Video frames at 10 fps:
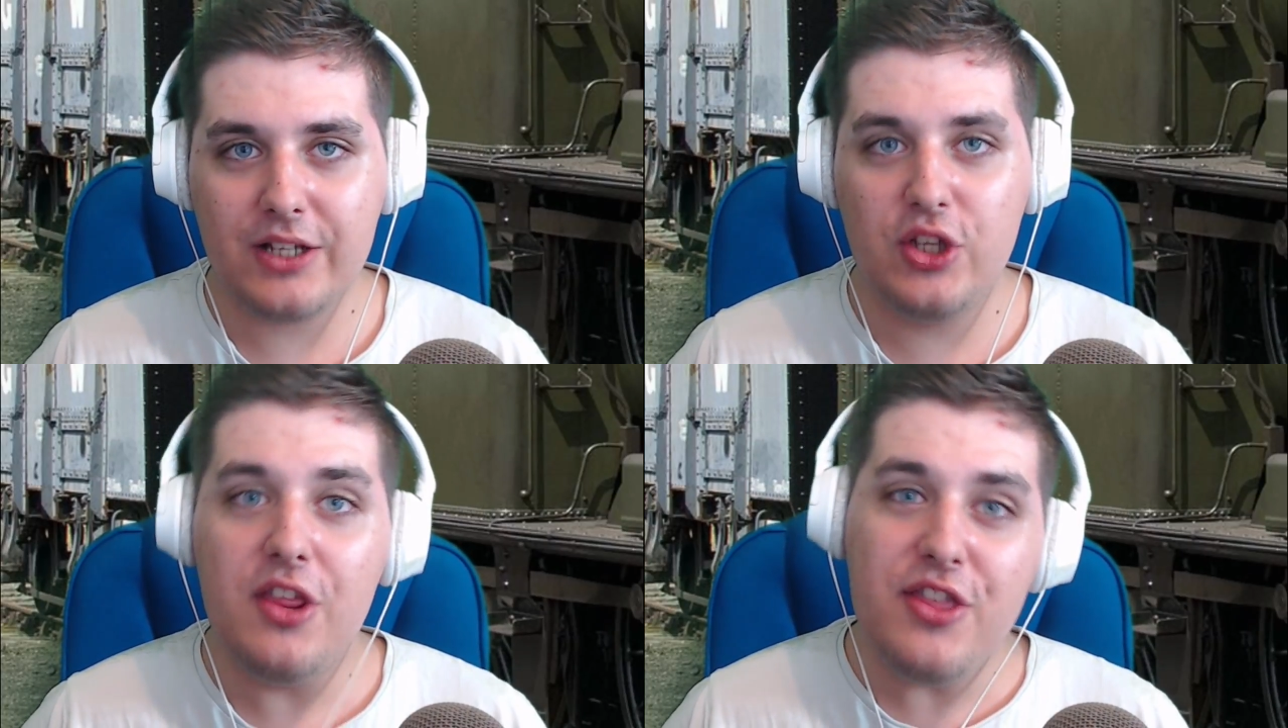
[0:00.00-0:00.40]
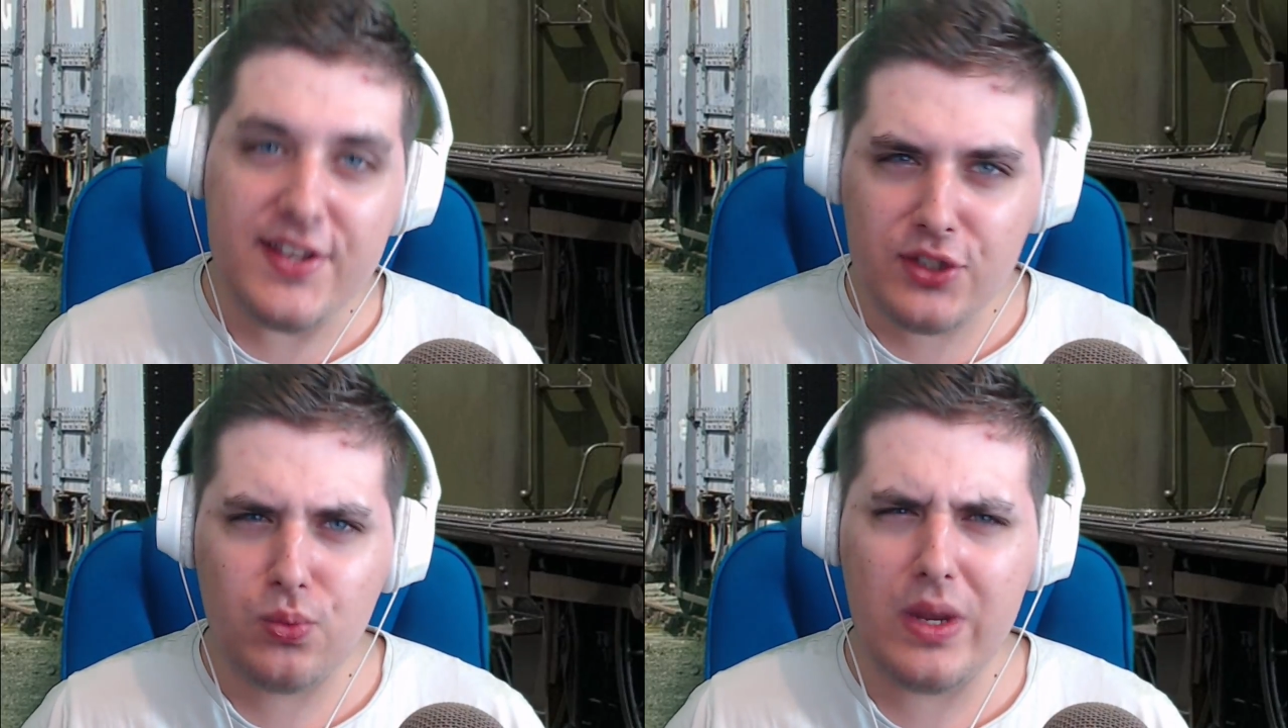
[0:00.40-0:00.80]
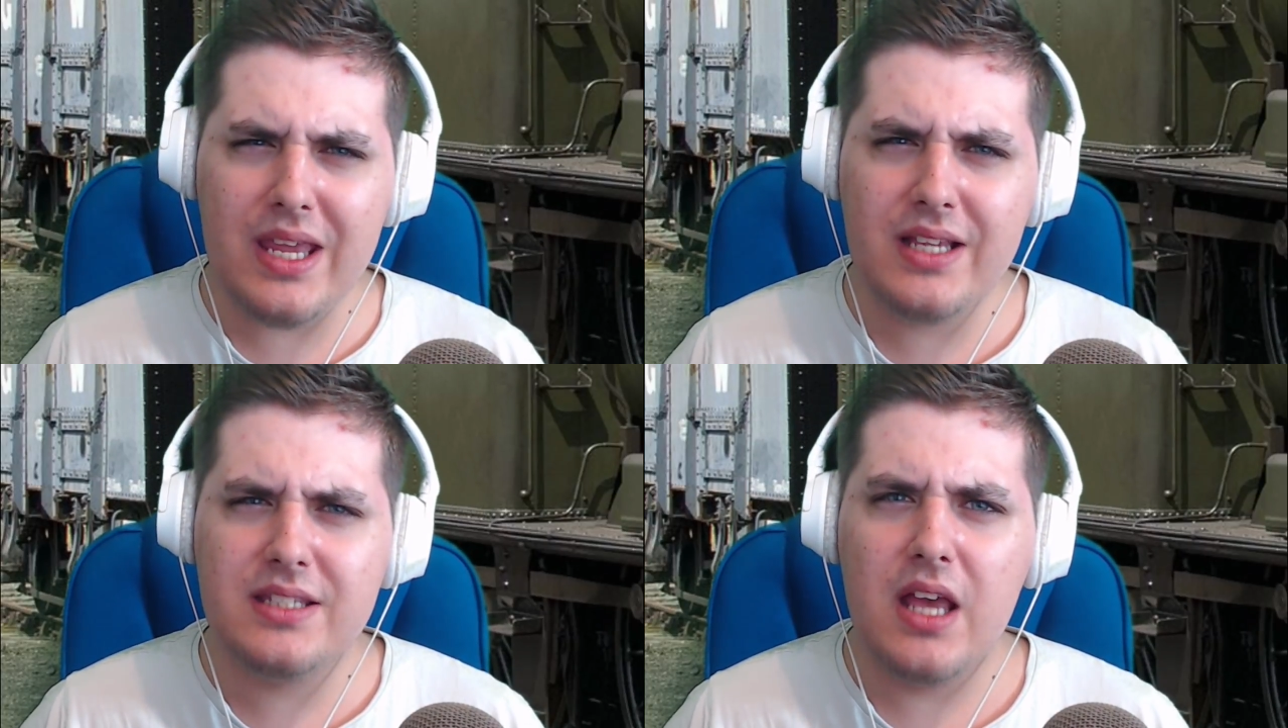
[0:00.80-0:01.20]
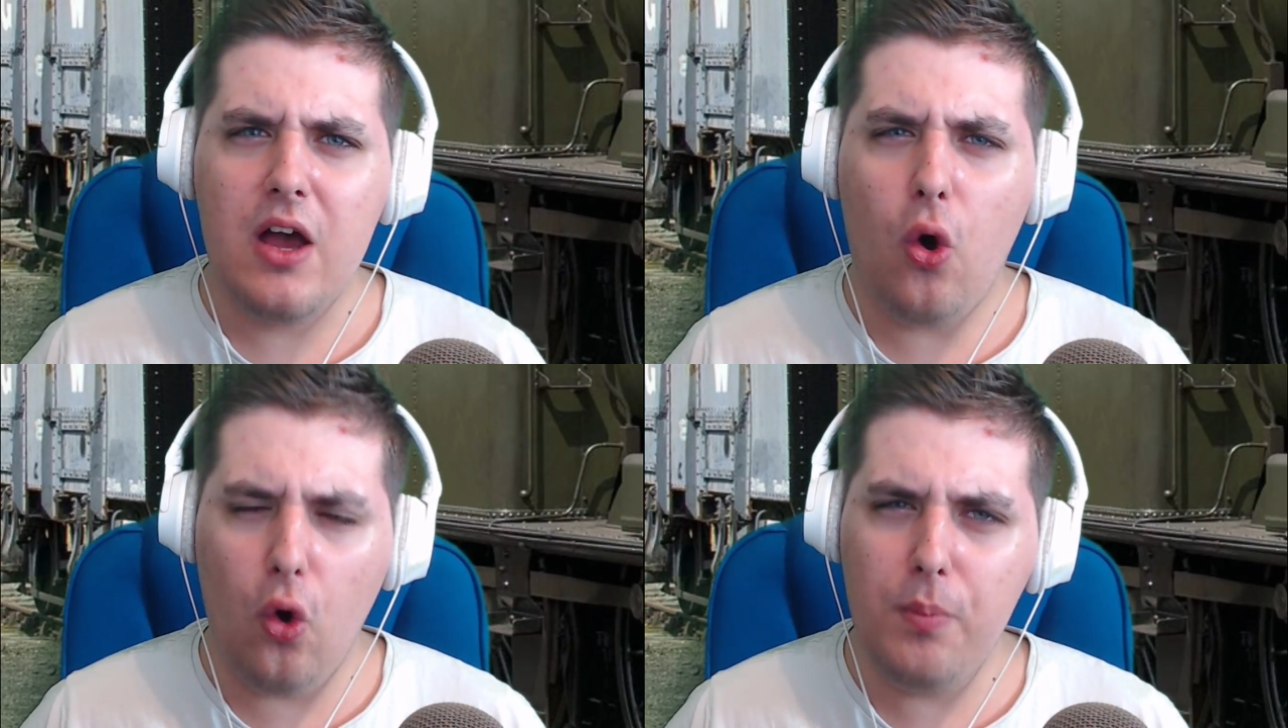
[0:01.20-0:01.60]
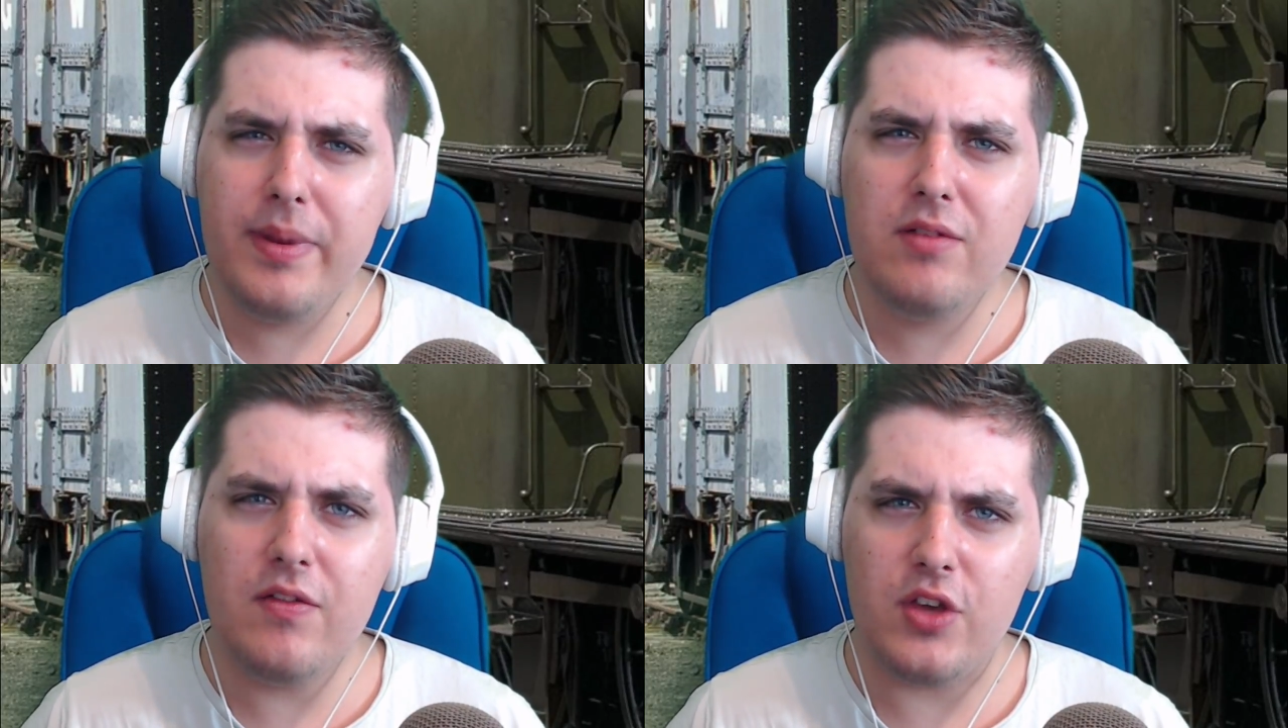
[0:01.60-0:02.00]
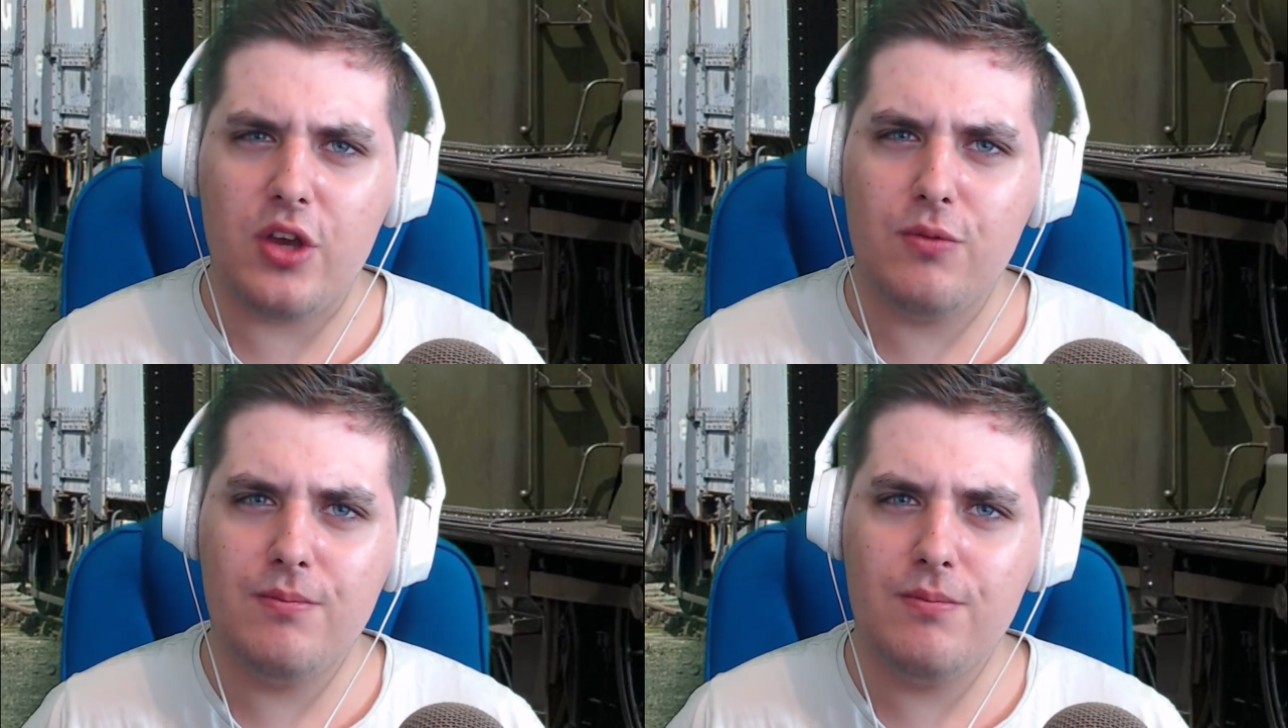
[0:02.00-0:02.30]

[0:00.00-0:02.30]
to this week's Hornby Review.